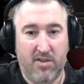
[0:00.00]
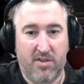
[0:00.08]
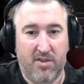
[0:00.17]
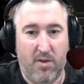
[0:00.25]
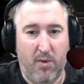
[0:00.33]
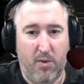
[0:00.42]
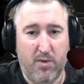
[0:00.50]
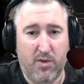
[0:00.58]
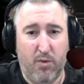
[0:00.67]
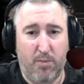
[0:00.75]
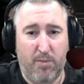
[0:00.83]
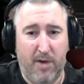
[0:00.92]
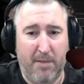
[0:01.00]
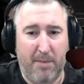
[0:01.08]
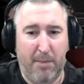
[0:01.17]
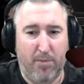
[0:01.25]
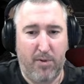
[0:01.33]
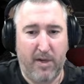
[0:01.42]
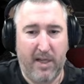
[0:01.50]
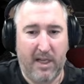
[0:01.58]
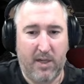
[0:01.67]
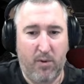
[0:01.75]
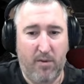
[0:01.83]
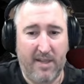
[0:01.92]
So those two will probably be pretty
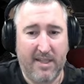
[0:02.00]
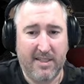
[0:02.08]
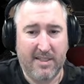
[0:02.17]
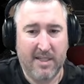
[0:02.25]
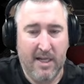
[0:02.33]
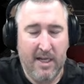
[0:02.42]
equivalent